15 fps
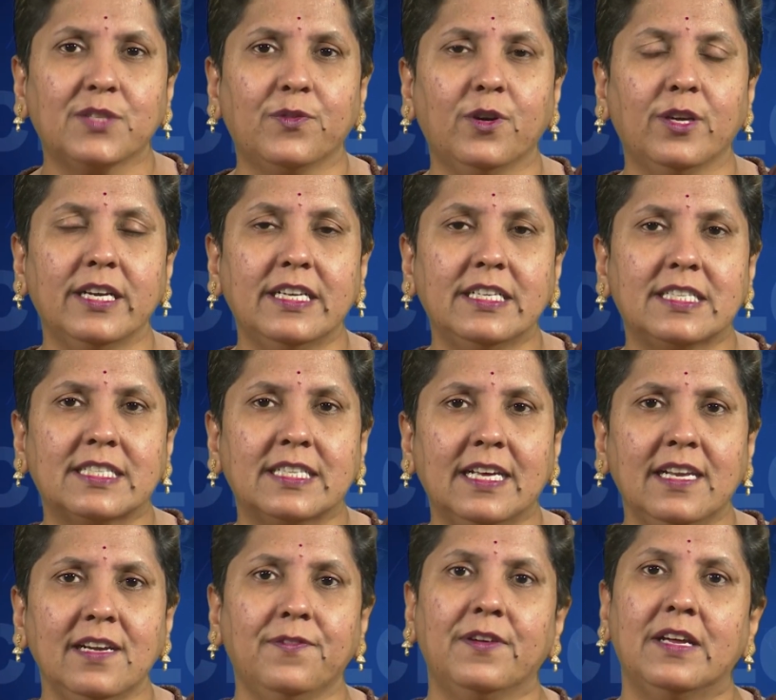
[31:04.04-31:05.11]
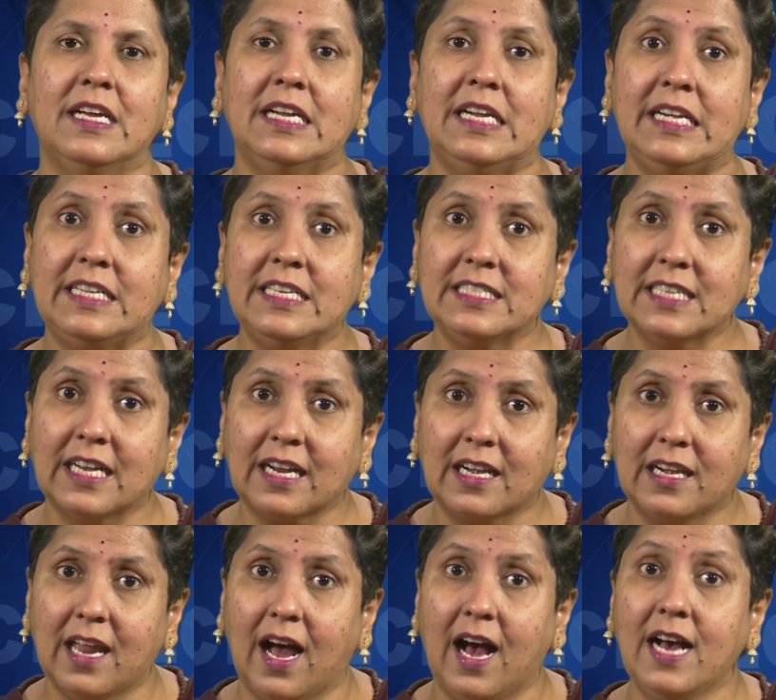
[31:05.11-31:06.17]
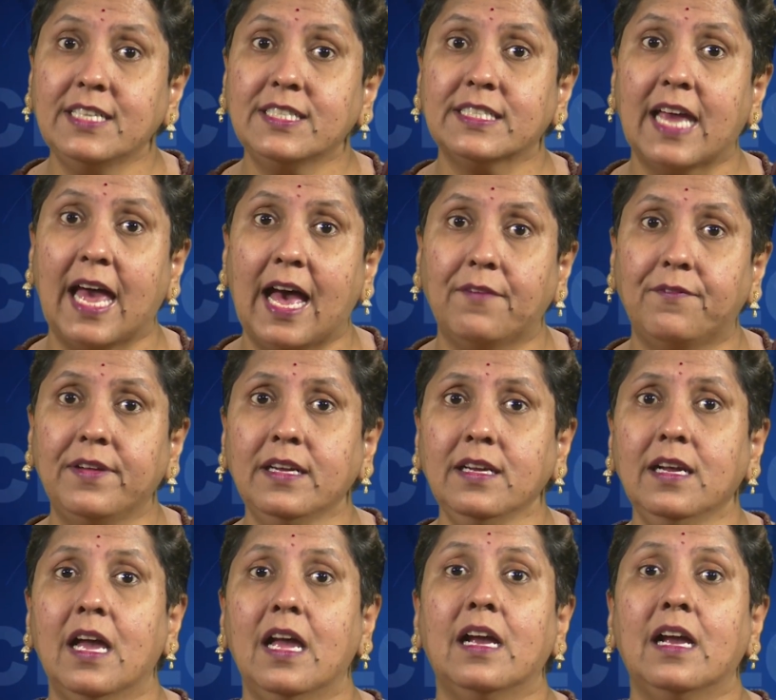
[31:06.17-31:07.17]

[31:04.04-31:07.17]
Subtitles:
for itself? It is a class having